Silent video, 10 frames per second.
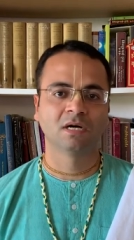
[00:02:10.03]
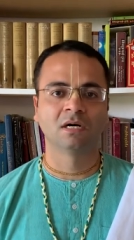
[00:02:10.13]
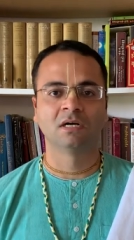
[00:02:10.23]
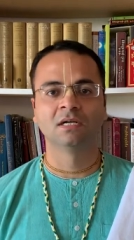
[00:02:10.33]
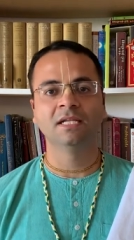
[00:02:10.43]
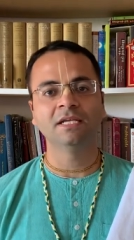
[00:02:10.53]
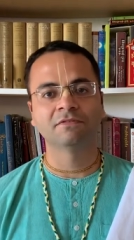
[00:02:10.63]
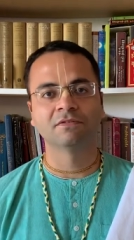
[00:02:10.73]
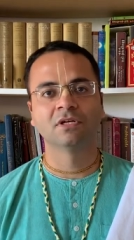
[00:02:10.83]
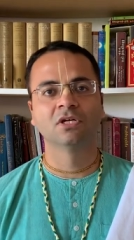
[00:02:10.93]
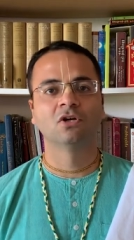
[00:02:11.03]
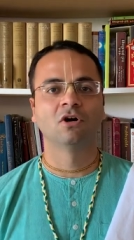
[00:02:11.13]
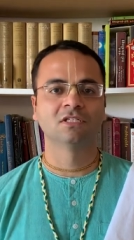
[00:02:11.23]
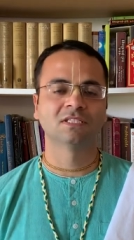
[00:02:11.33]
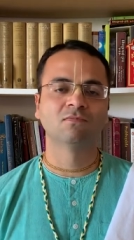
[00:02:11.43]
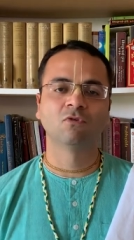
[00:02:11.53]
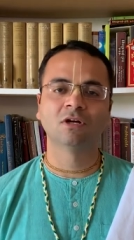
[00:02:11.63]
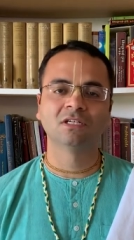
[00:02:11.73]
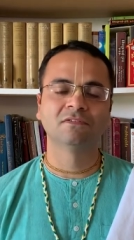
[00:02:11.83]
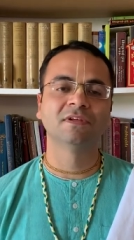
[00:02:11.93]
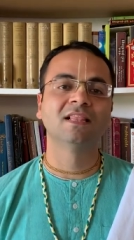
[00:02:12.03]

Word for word: a leaf, or some water with